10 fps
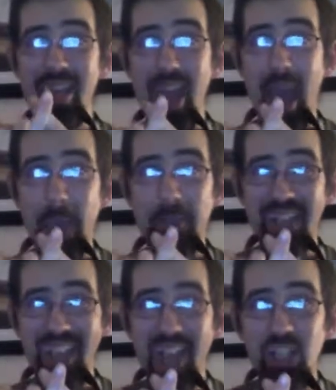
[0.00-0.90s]
the
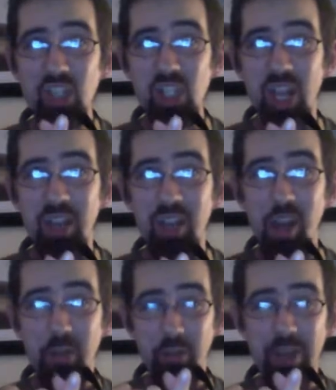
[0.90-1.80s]
application
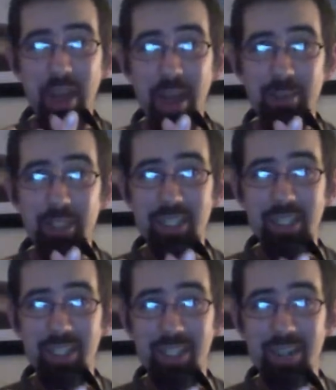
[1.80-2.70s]
for the
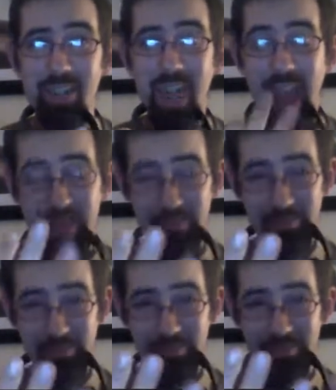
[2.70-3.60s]
absentee.
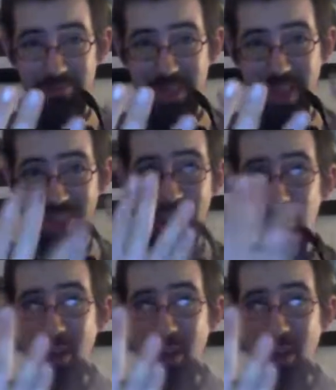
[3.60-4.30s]
And then you